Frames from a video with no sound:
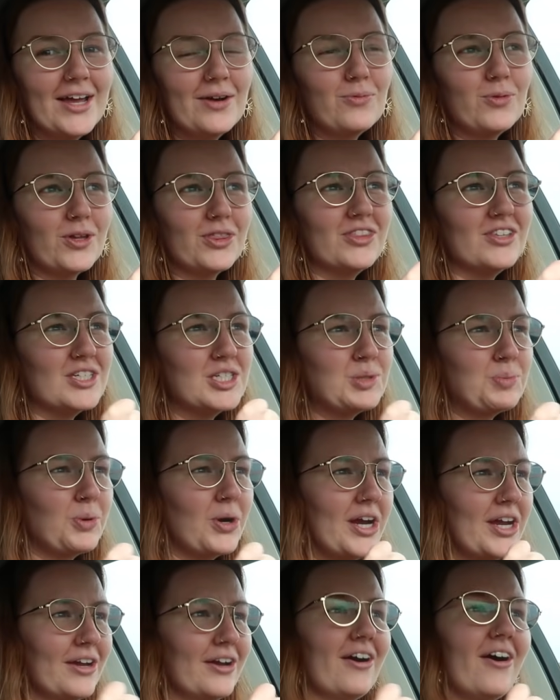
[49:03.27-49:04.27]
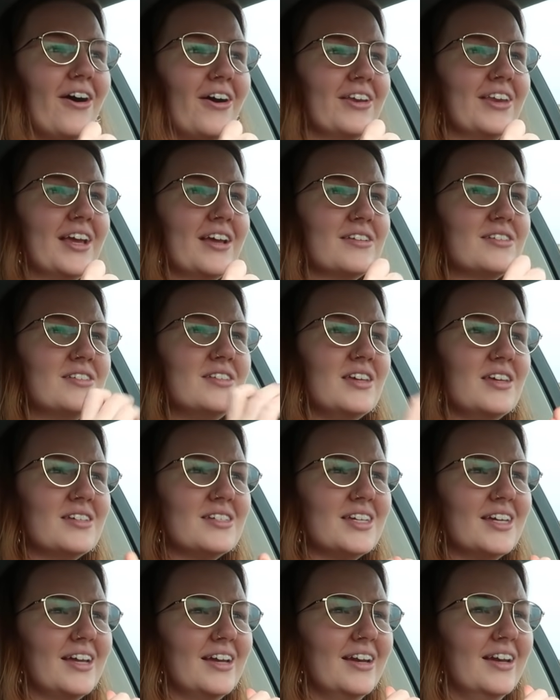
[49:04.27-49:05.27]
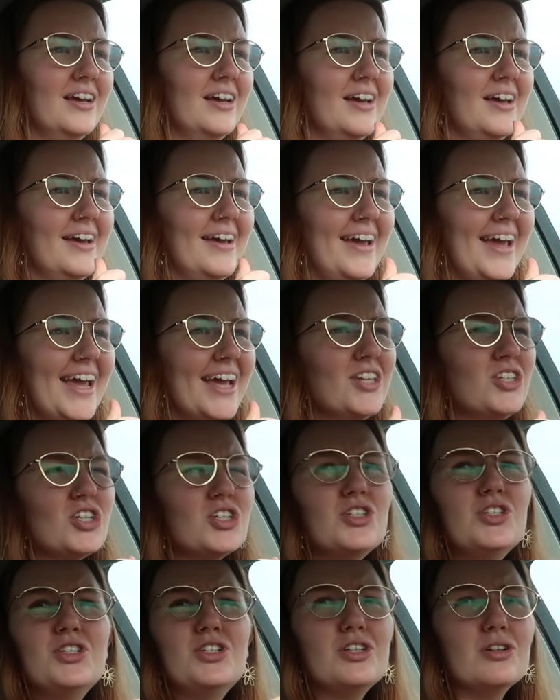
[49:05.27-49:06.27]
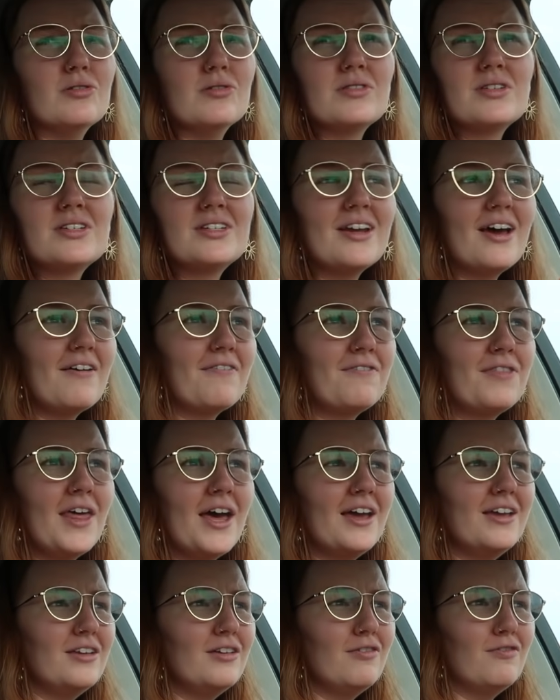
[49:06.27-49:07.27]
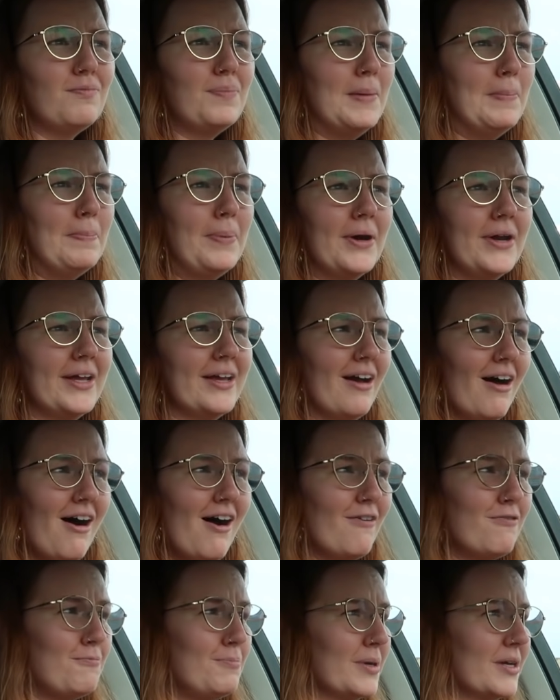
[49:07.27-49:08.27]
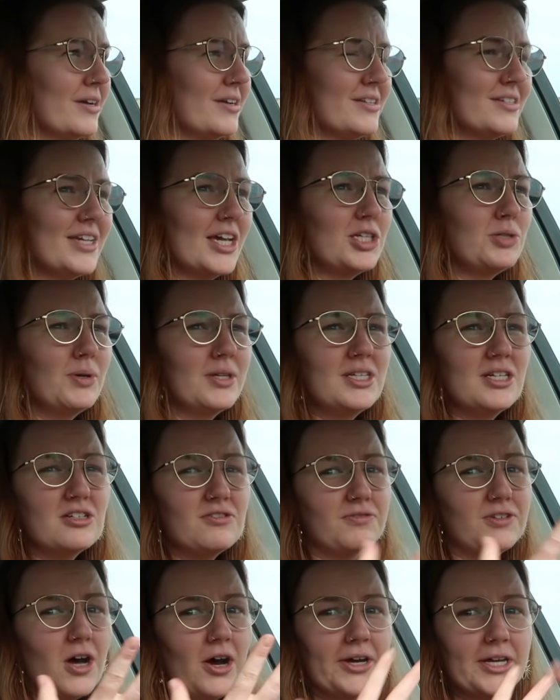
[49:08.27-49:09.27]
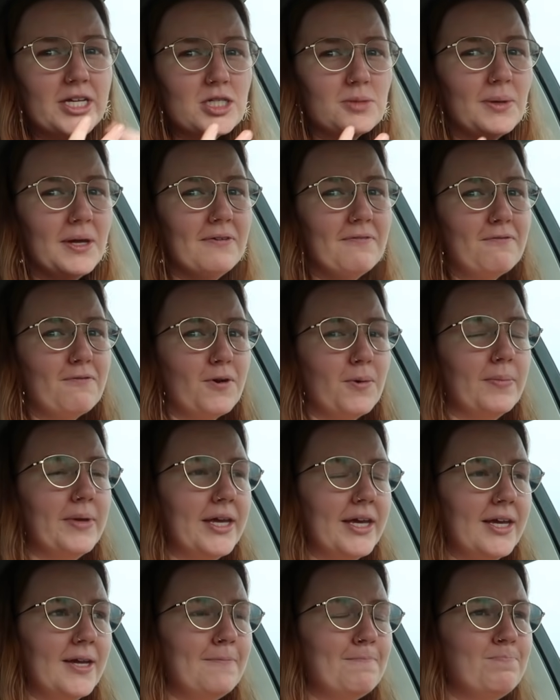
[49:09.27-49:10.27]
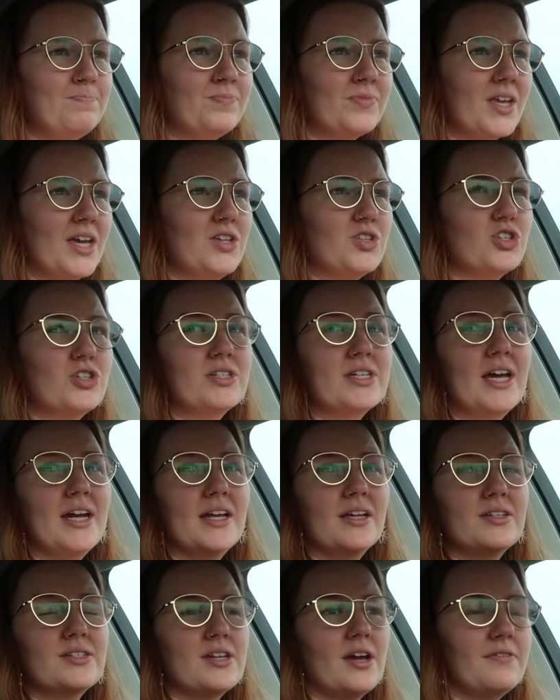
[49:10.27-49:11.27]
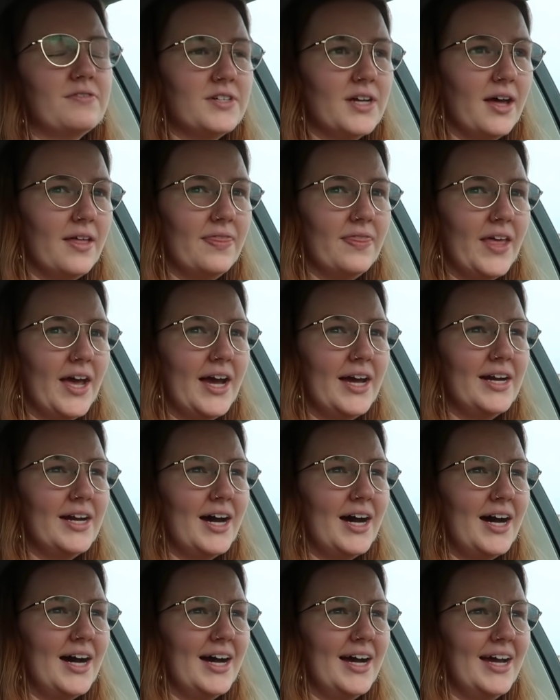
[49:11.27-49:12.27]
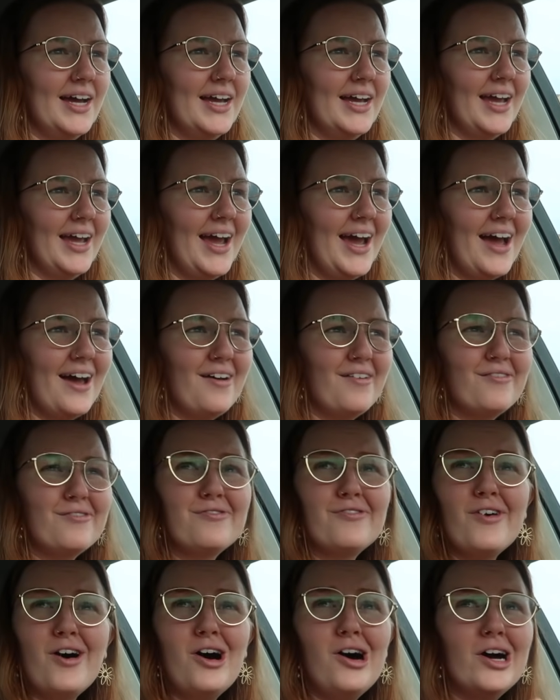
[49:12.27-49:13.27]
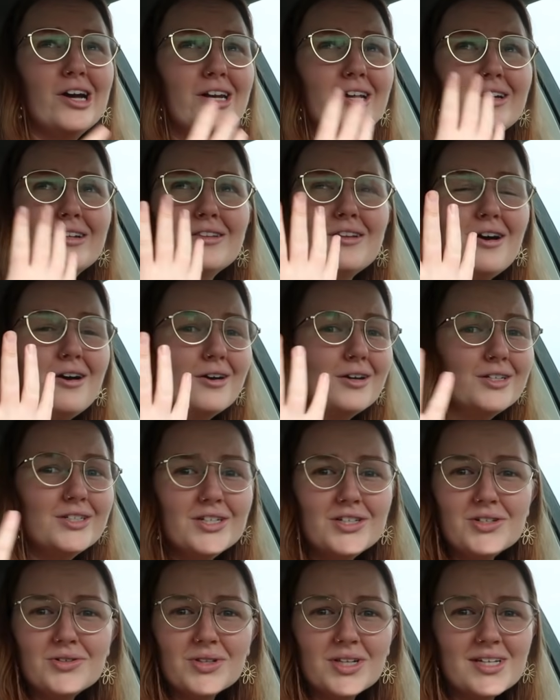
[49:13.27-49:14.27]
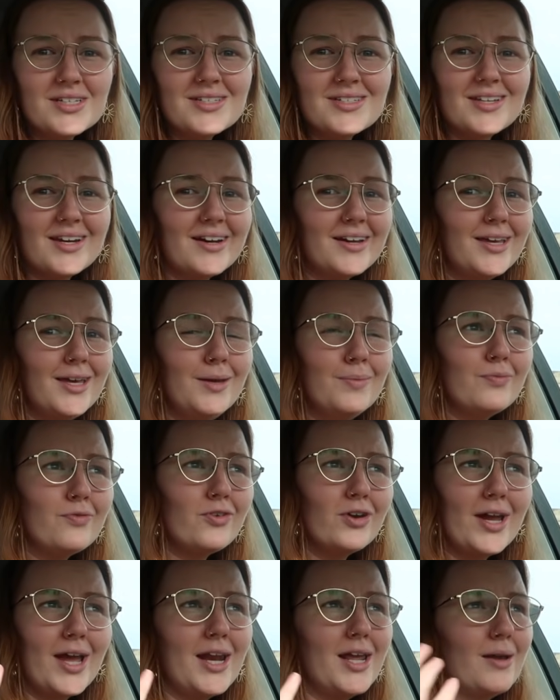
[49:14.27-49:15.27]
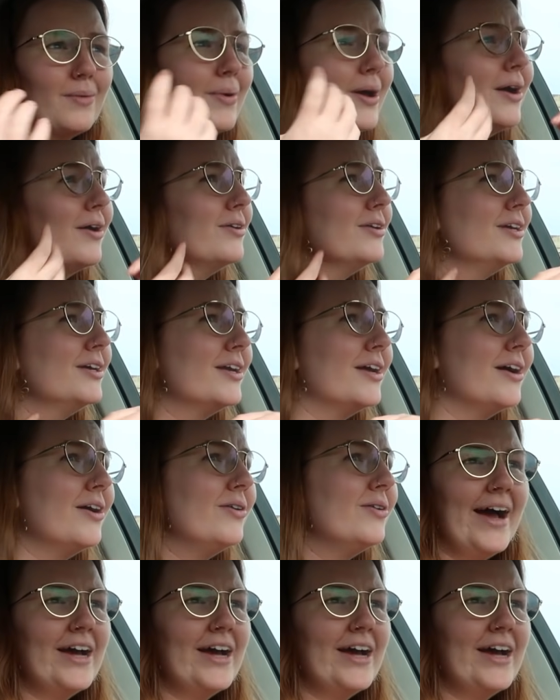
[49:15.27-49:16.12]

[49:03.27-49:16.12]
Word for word: it with the spring gardening season and just do stuff that you've been putting off, because that's what this vlog has been for me, is just getting stuff done that I have on a long to-do list that I keep forgetting about, you know?